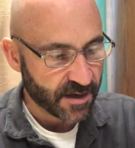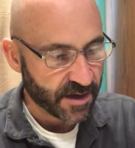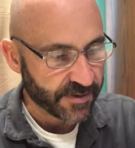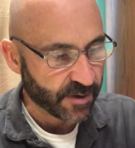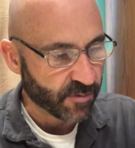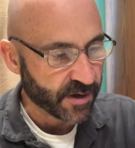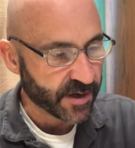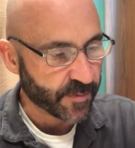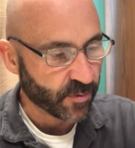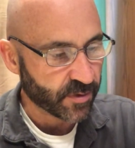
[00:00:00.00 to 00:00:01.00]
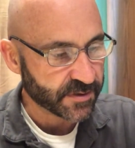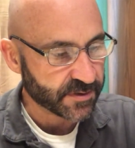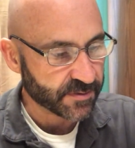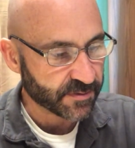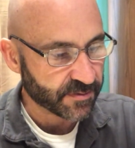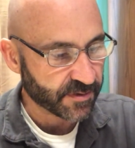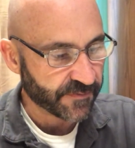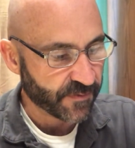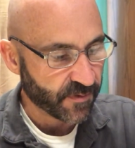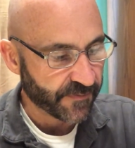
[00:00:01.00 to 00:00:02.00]
Uh, I think we're on number one, two, three,
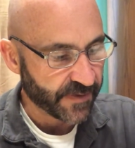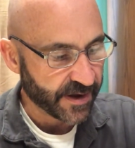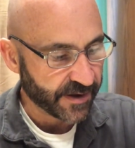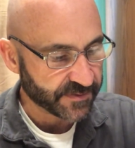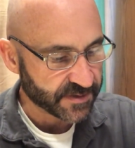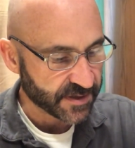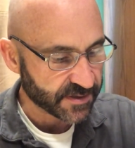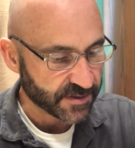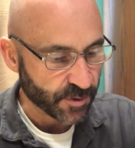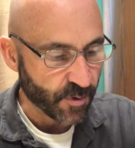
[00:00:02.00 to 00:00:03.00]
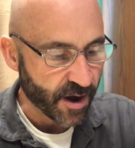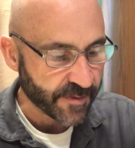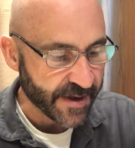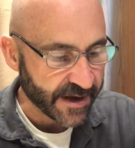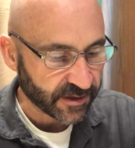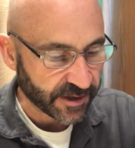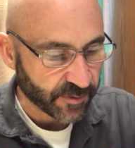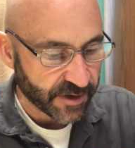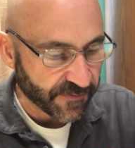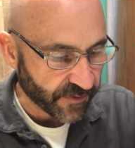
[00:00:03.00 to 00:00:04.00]
four, five, six. You automatically
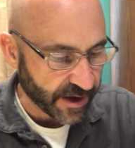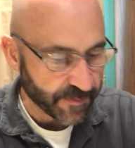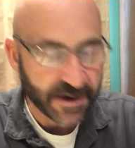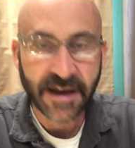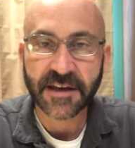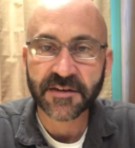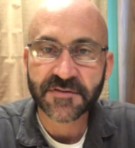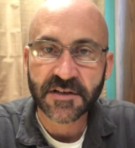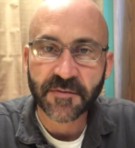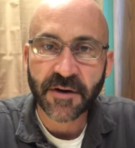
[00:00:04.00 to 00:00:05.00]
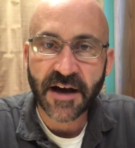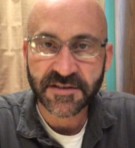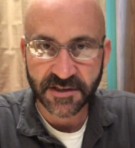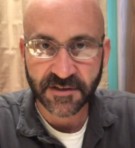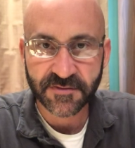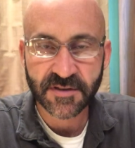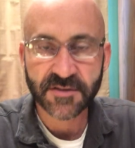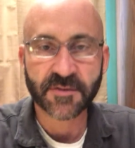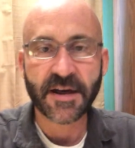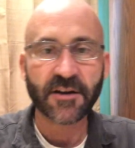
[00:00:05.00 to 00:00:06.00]
reframe negatives into positives.
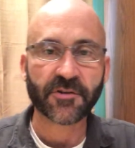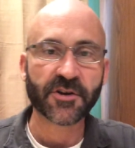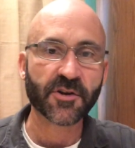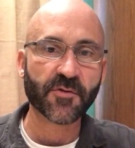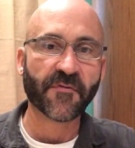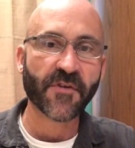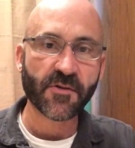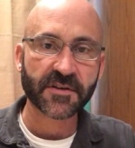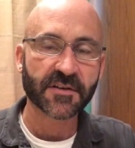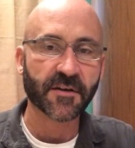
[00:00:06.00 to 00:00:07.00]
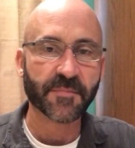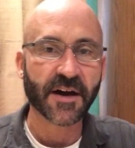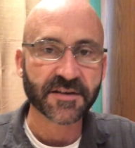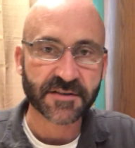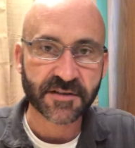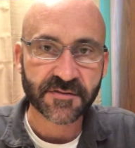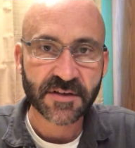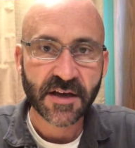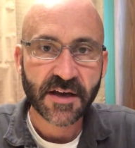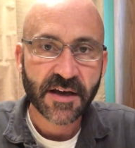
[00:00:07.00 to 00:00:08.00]
So not only do you focus on positives,
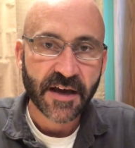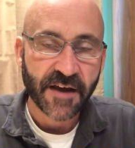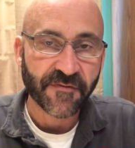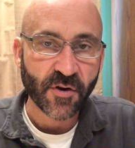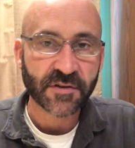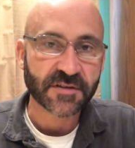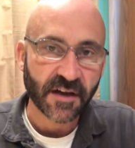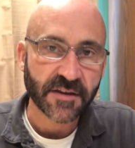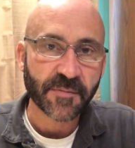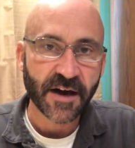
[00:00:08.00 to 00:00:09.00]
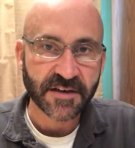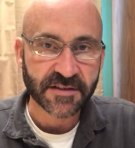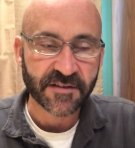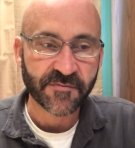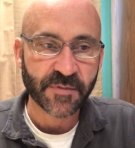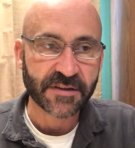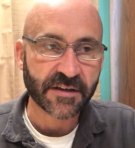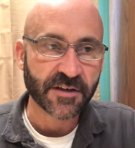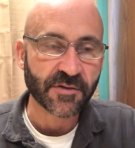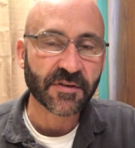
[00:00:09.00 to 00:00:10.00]
and focus on the positive, but
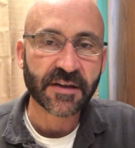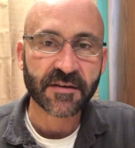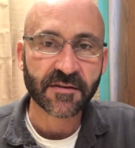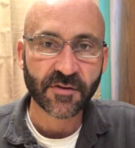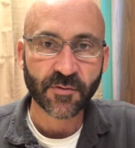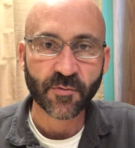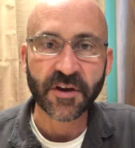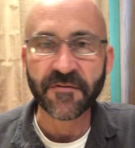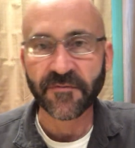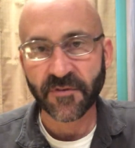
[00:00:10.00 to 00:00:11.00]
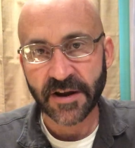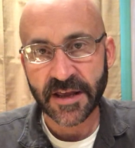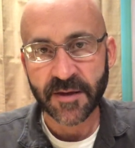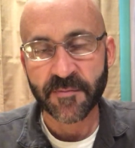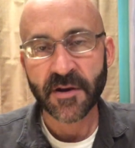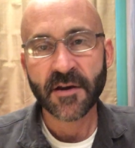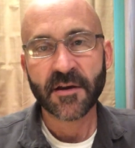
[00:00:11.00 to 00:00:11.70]
then you tend to reframe